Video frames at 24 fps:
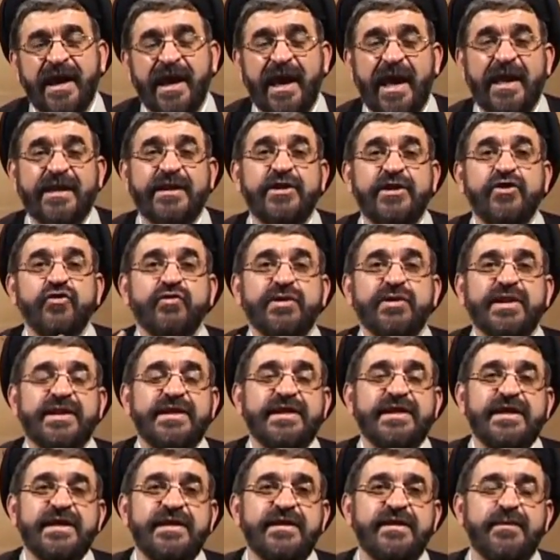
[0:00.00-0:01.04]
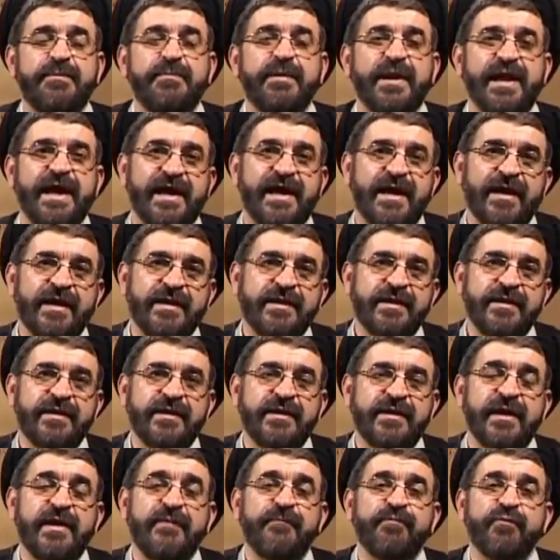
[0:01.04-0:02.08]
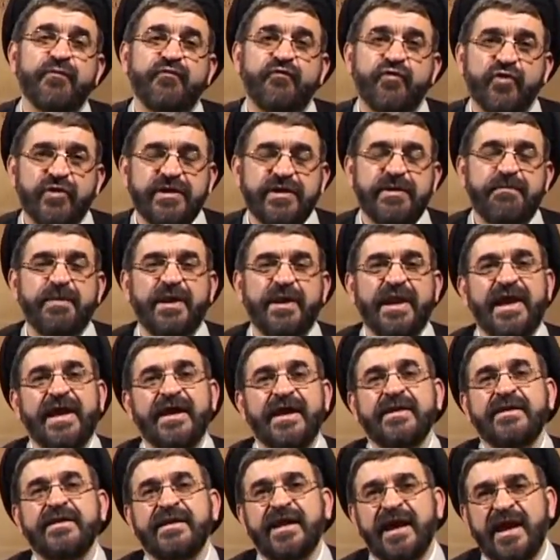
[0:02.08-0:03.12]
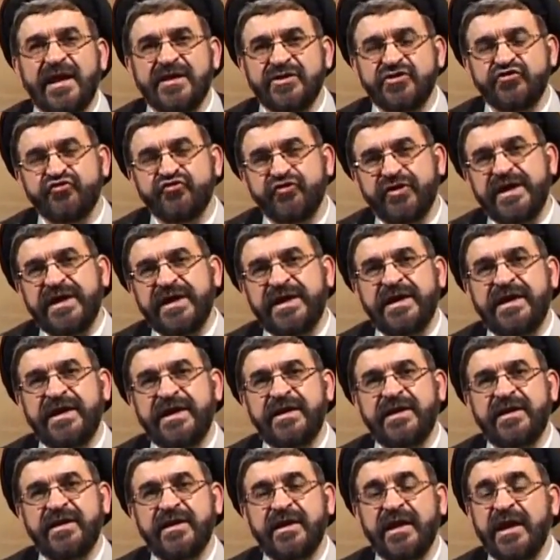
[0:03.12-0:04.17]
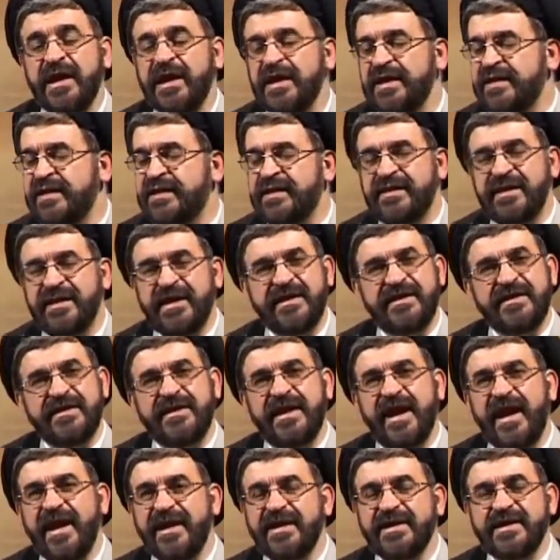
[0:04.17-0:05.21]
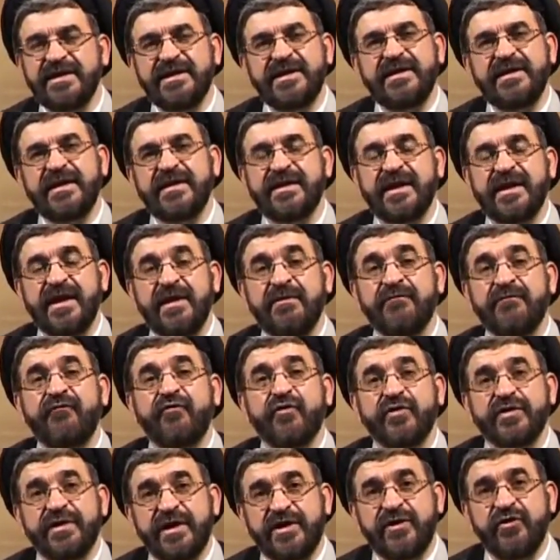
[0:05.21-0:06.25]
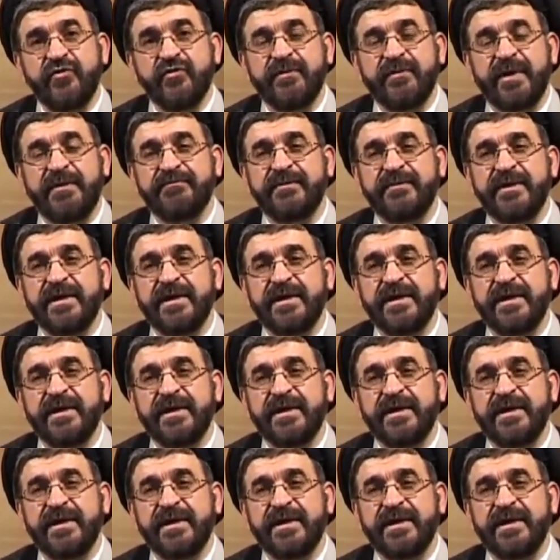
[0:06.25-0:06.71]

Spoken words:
As you see in the plants, for the plants and trees, it is exactly the same for the human